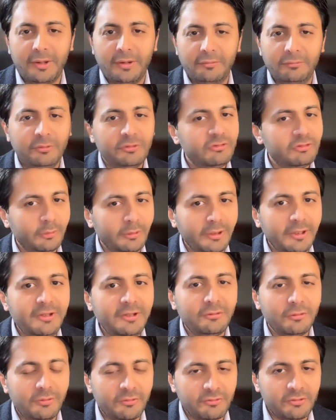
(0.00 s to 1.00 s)
which could
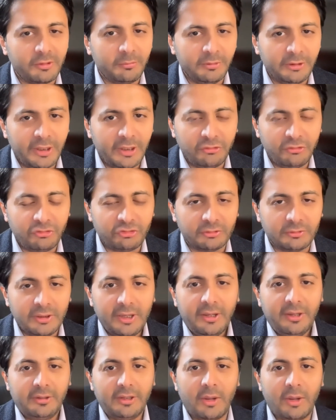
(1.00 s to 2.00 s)
lead to discrimination.
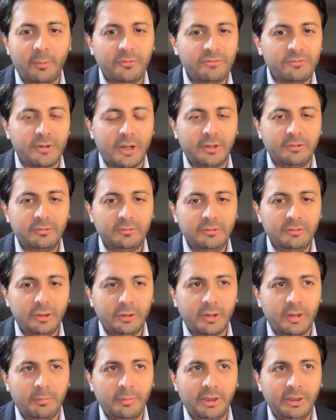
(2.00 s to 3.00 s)
Now, it's not,
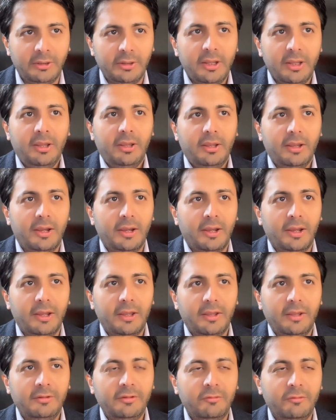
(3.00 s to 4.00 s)
I mean,
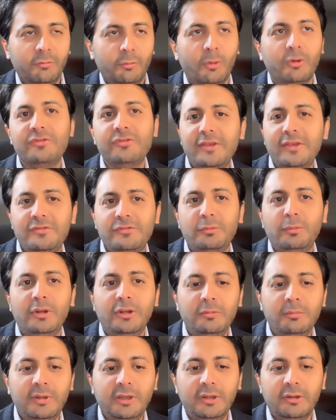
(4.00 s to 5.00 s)
the worst case
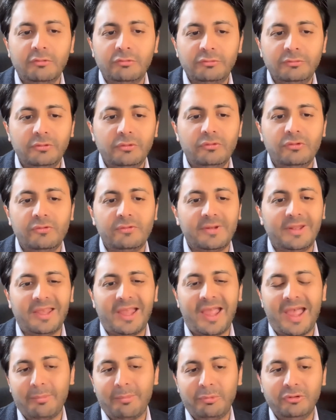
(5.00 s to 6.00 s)
wouldn't be if you just
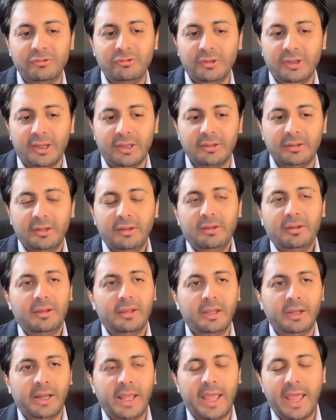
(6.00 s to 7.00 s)
happen to get
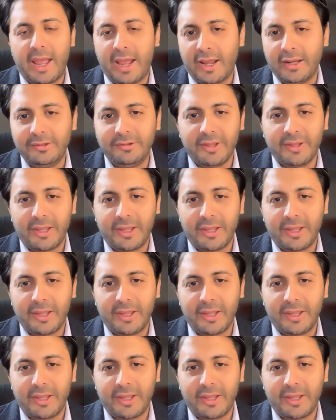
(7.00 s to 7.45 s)
an ad